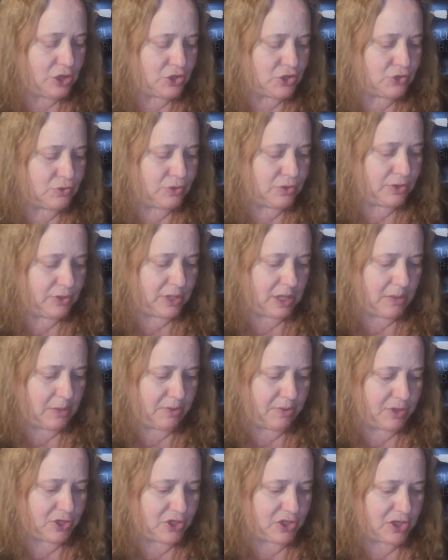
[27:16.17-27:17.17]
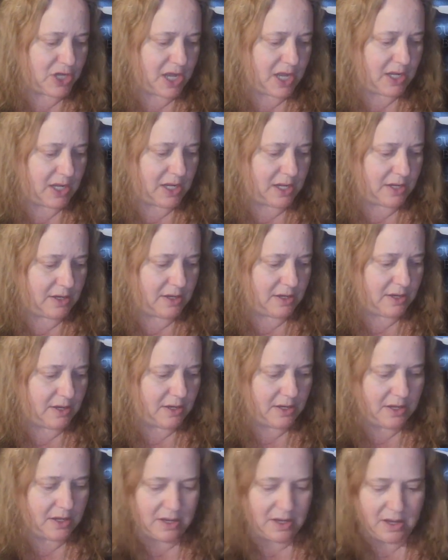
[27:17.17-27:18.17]
Truly appreciate it.
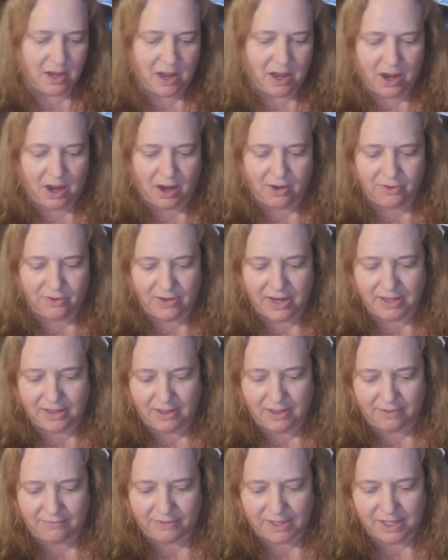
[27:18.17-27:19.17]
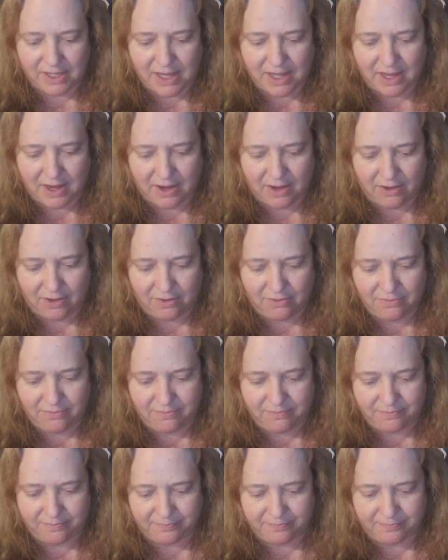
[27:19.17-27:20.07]
All right, lovely gal.